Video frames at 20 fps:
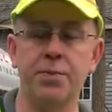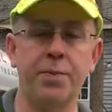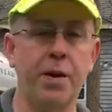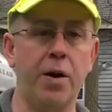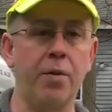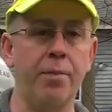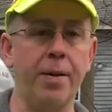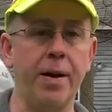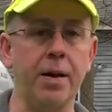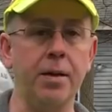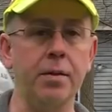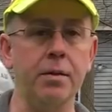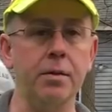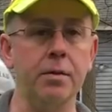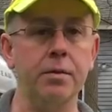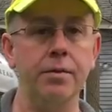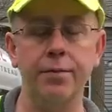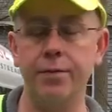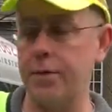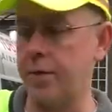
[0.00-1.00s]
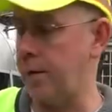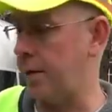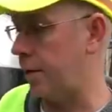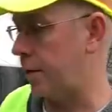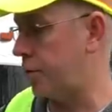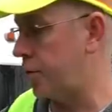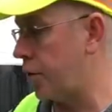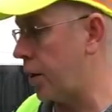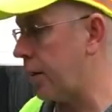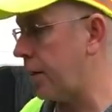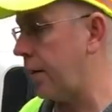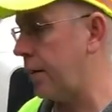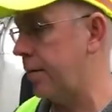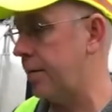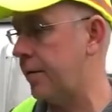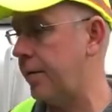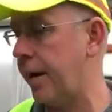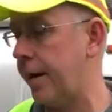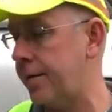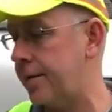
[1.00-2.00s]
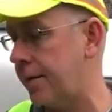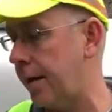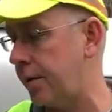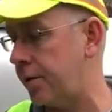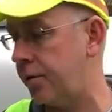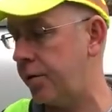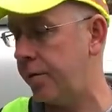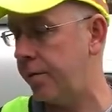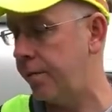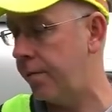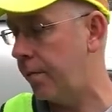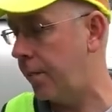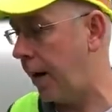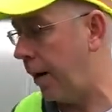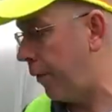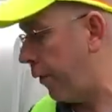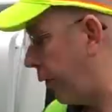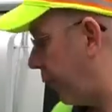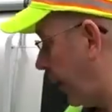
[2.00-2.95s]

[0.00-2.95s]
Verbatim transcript: spare belt for the truck in case that should ever